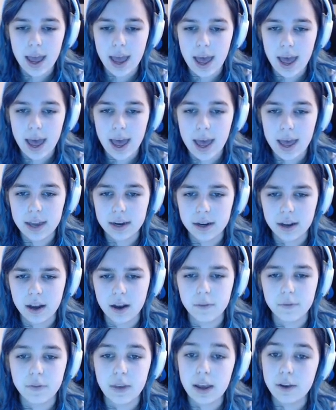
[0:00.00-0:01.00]
And
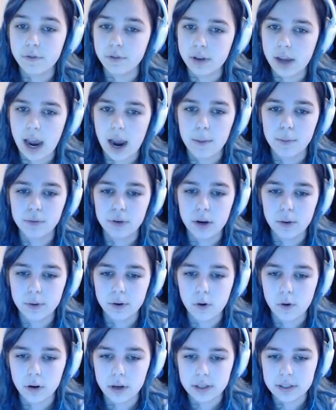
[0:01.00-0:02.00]
thankfully I
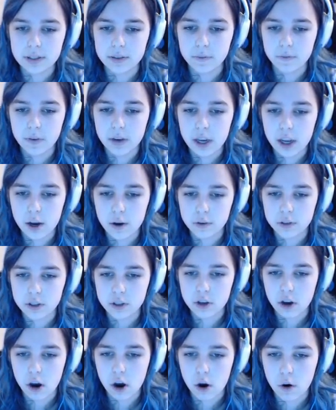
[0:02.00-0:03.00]
pre-recorded some videos
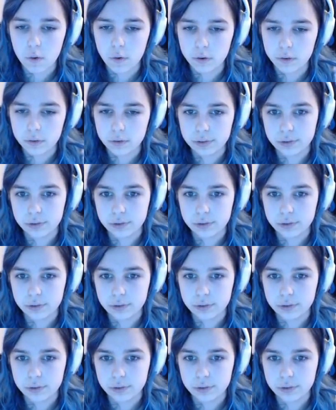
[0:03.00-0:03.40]
so